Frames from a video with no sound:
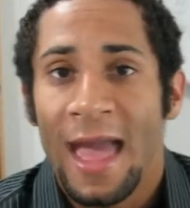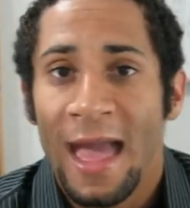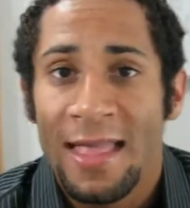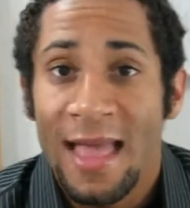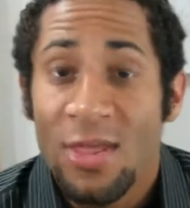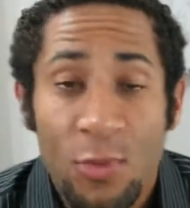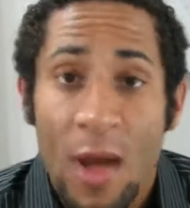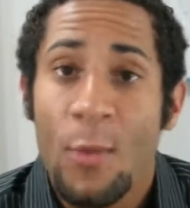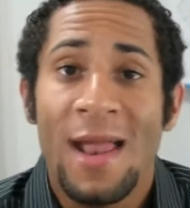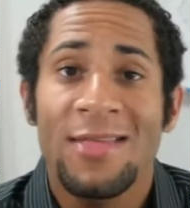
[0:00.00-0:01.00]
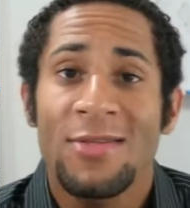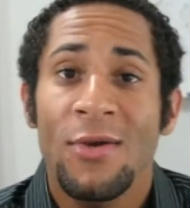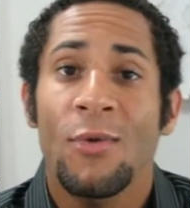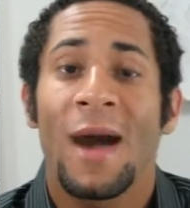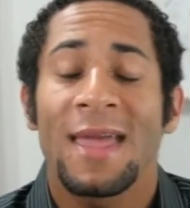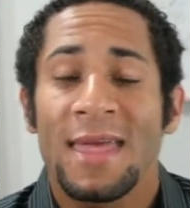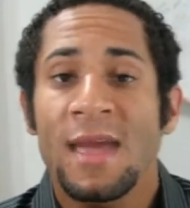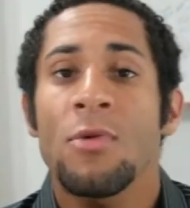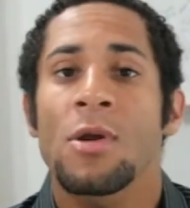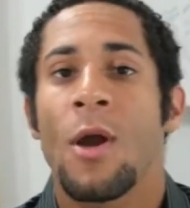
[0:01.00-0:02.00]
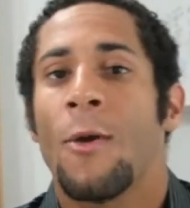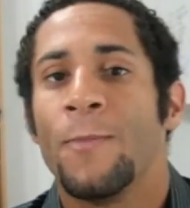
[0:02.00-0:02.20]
And that's what I went out to do a year ago.